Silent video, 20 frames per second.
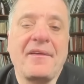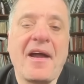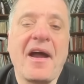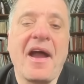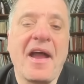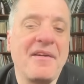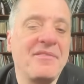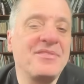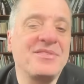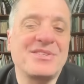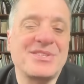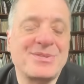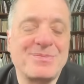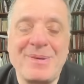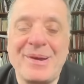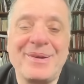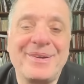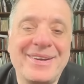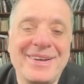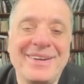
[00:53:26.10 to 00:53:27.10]
I haven't
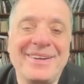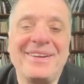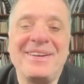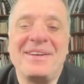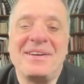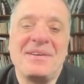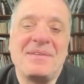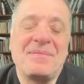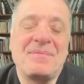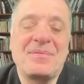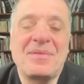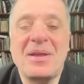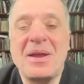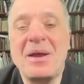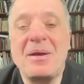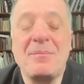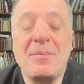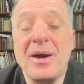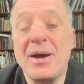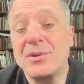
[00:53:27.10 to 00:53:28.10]
spoken
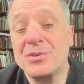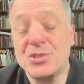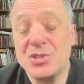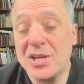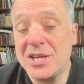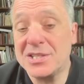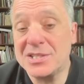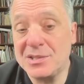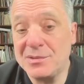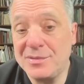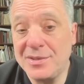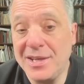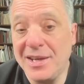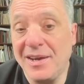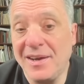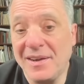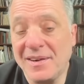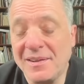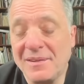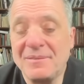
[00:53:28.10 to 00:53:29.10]
about Chasiv
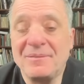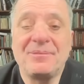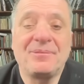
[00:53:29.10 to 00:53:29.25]
Yar.